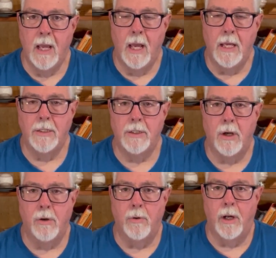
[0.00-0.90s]
And
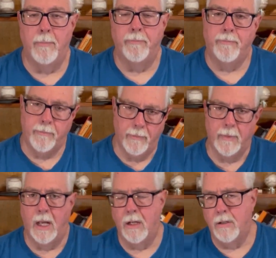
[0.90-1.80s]
so
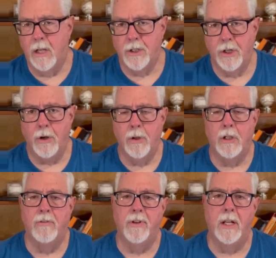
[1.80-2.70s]
I'll show you a
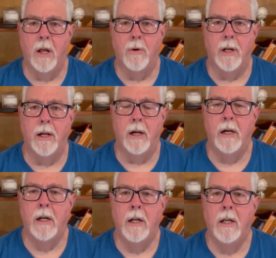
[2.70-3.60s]
little video here.
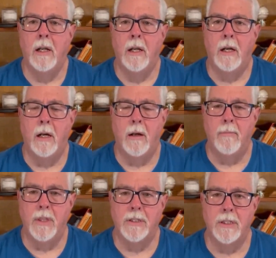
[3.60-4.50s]

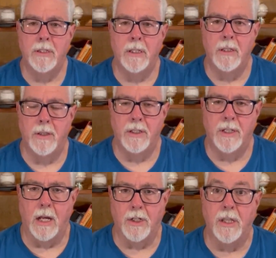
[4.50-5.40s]
This is the
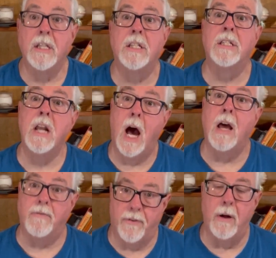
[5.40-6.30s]
section. This is
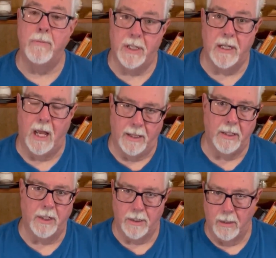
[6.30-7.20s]
not from today.
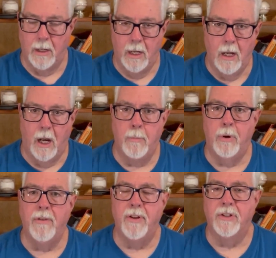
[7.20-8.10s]
This is a
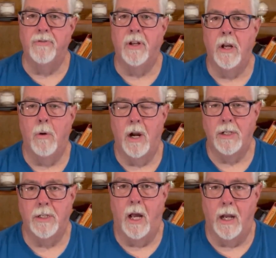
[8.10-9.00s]
previous video I
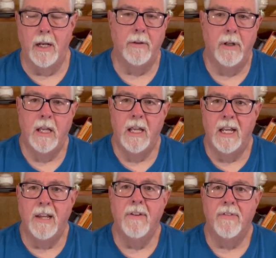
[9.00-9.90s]
shot. And
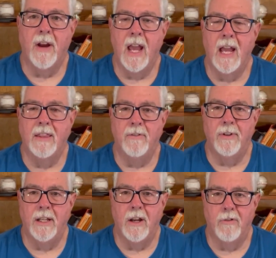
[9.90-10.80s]
even if I had the
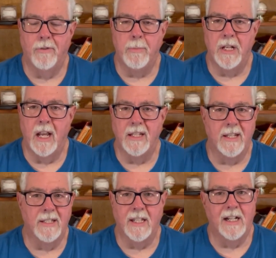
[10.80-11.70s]
video from today's
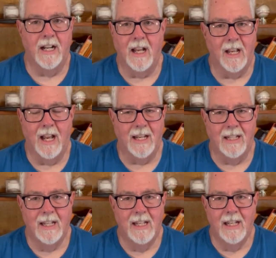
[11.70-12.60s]
incident,
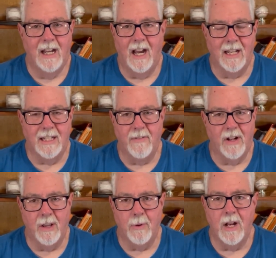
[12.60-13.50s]
I
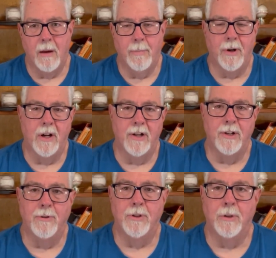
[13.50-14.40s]
definitely would not put it on
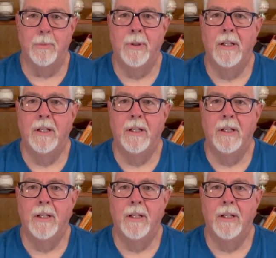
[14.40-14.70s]
YouTube.